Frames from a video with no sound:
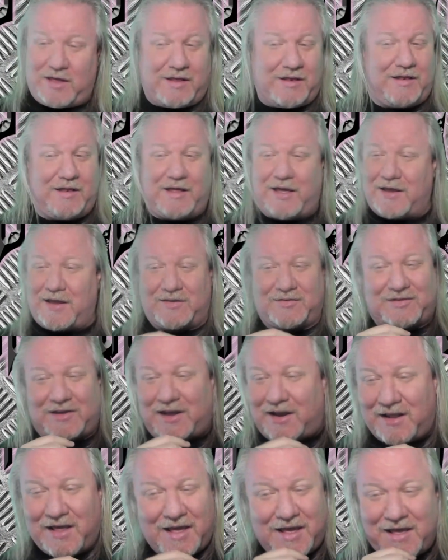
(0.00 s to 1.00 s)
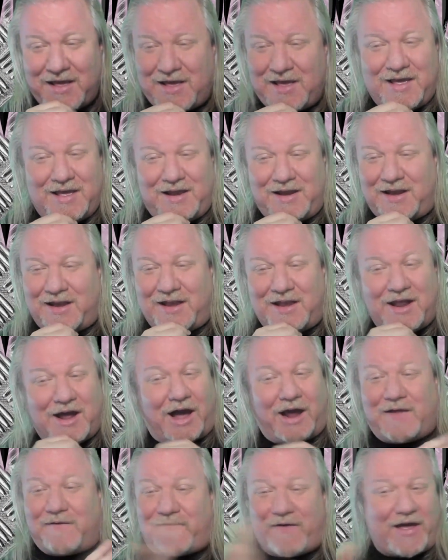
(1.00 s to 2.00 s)
And like I said,
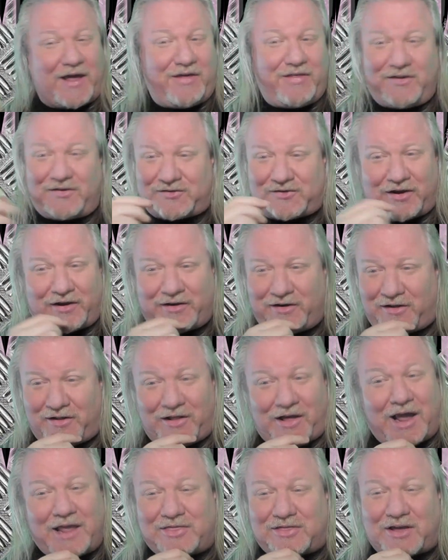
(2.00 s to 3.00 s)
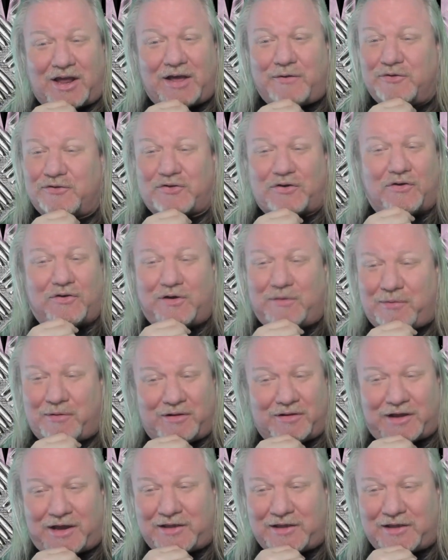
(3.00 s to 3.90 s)
not a fan of this song at all. I thought it was horrible.